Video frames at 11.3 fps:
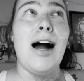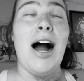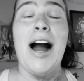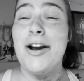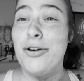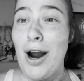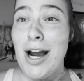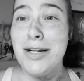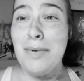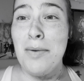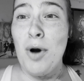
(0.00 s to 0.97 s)
I cried
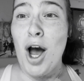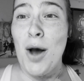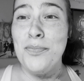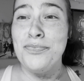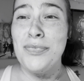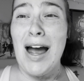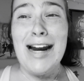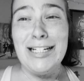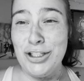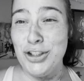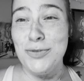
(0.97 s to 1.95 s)
to my mom. I
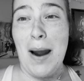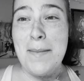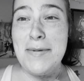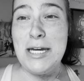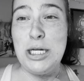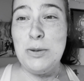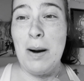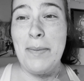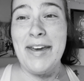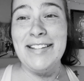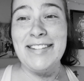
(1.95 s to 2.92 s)
need you to buy me a new
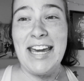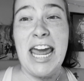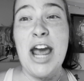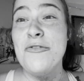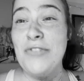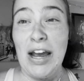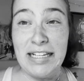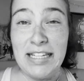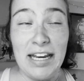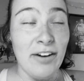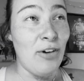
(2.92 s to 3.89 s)
Webkinz. They can't fix
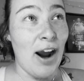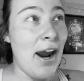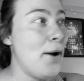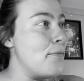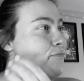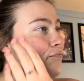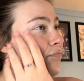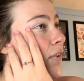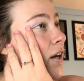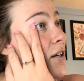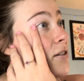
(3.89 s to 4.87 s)
it, right?
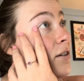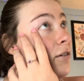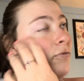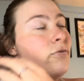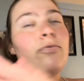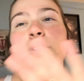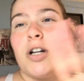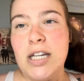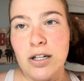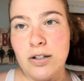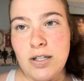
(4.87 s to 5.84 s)
So for
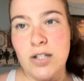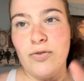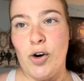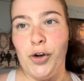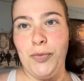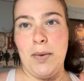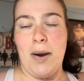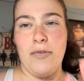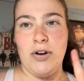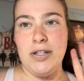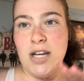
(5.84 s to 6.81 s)
years, this followed me. My
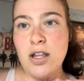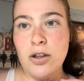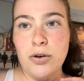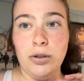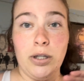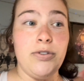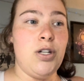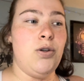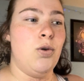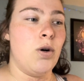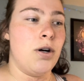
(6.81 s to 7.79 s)
friend Taylor, who lives in
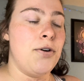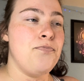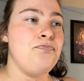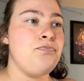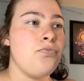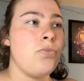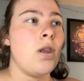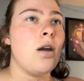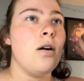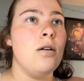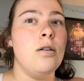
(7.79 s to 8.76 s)
New York,
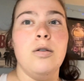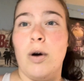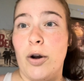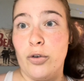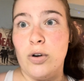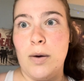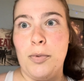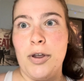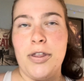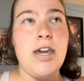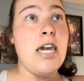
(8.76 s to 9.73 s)
who I grew up
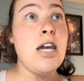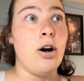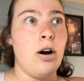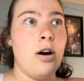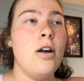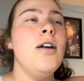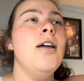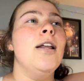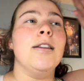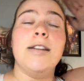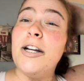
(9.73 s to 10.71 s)
with here,
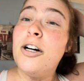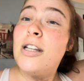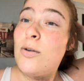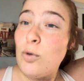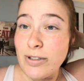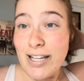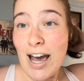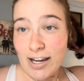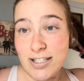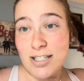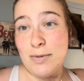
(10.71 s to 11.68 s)
literally will
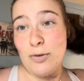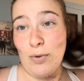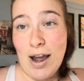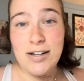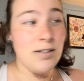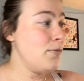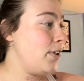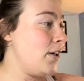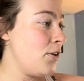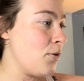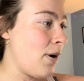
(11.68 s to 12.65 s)
text me
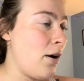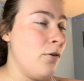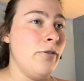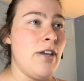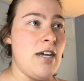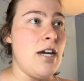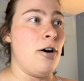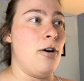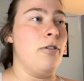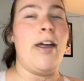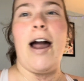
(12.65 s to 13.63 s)
randomly throughout the
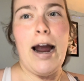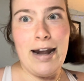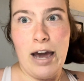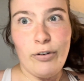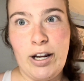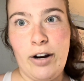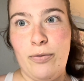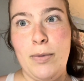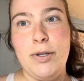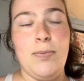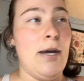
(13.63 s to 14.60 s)
year. Like, I never hear from
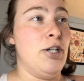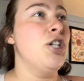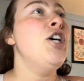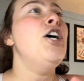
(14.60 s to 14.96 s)
this bitch.